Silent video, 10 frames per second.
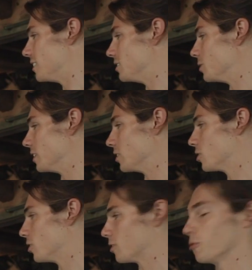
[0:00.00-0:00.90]
you can
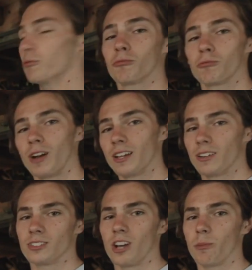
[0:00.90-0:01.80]
cook right
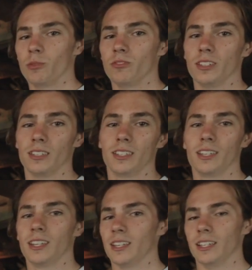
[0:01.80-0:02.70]
on top of it.
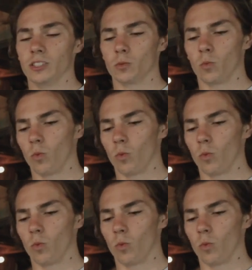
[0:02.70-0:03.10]
It's